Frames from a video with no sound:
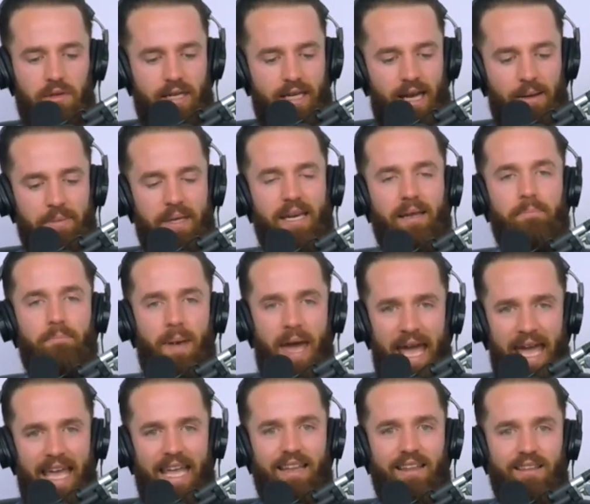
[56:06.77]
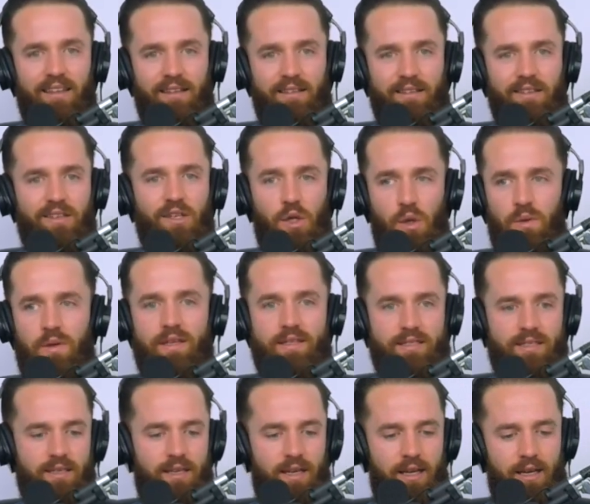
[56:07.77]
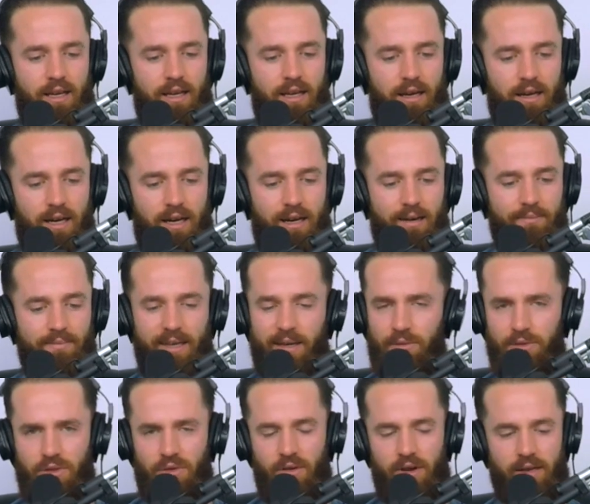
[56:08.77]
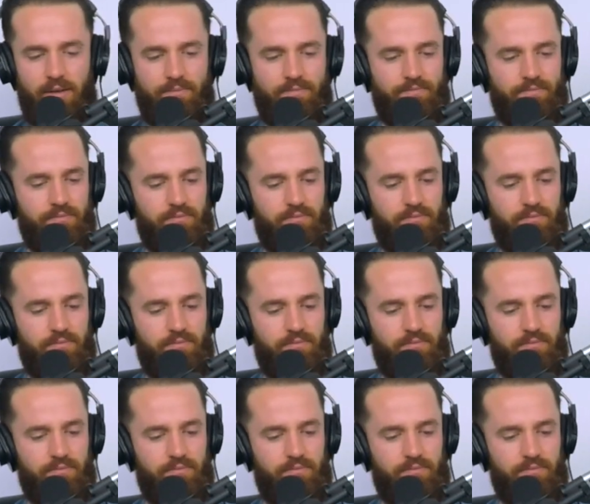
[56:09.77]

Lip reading: Like I'm getting paid to do this. And it was great.